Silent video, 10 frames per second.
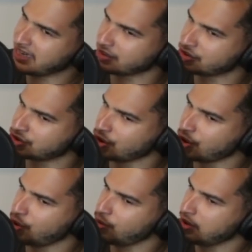it
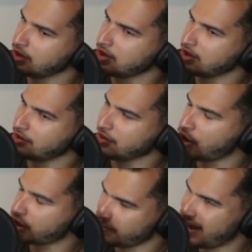so the
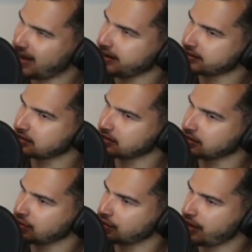automatics,
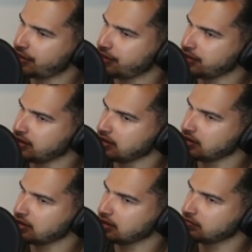or rather the
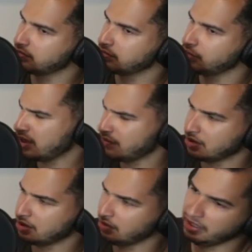
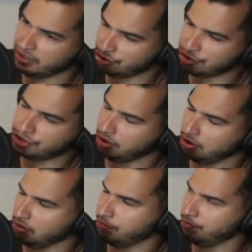even like
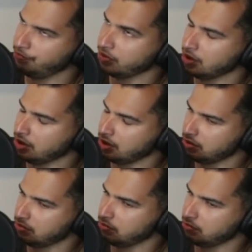traditional
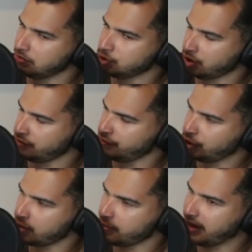torque converter
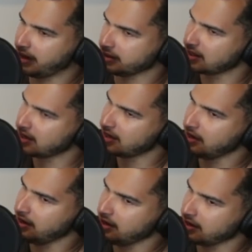automatics,
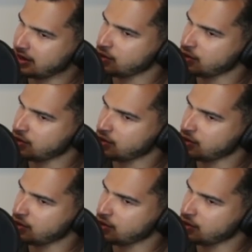can you